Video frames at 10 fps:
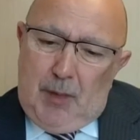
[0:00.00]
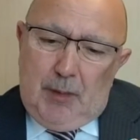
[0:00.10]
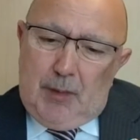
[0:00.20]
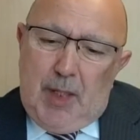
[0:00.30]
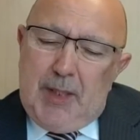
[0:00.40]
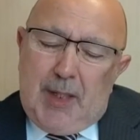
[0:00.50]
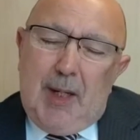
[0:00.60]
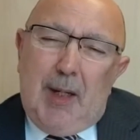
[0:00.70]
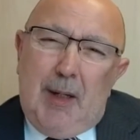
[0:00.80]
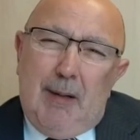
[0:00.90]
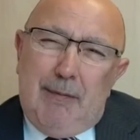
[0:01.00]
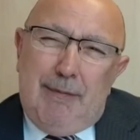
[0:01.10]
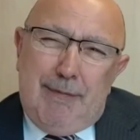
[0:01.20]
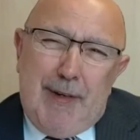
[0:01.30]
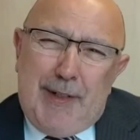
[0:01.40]
take a
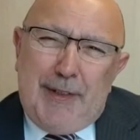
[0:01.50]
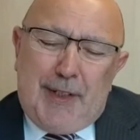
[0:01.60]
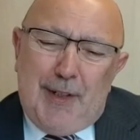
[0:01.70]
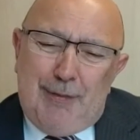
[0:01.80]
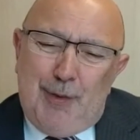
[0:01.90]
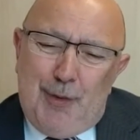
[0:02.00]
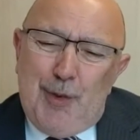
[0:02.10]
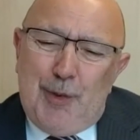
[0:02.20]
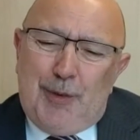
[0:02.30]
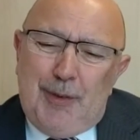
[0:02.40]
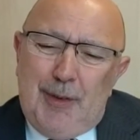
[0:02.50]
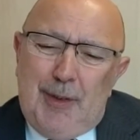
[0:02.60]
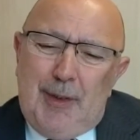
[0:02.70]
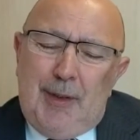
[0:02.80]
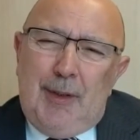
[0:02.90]
very careful look
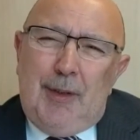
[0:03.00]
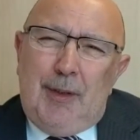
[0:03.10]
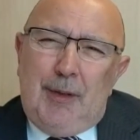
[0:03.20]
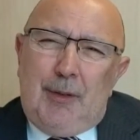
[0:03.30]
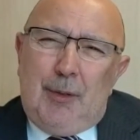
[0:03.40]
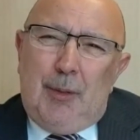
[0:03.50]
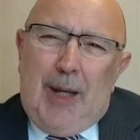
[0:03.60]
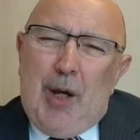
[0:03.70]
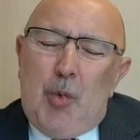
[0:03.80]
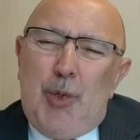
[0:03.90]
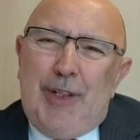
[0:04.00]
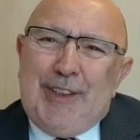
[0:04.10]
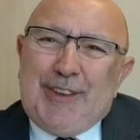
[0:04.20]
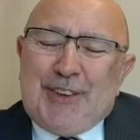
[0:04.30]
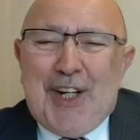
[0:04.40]
to how we're
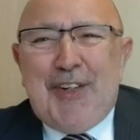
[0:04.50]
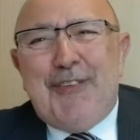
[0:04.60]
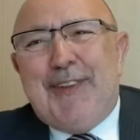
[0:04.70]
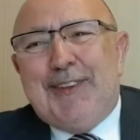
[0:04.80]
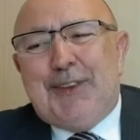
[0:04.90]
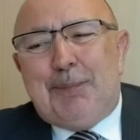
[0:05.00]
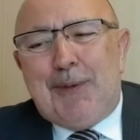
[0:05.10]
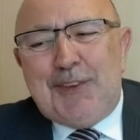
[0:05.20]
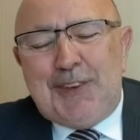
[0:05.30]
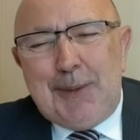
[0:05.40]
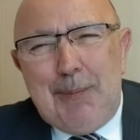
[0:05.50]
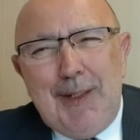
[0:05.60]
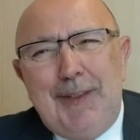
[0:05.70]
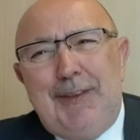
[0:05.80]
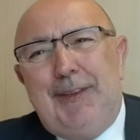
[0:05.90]
sharing
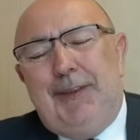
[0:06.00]
responsibility.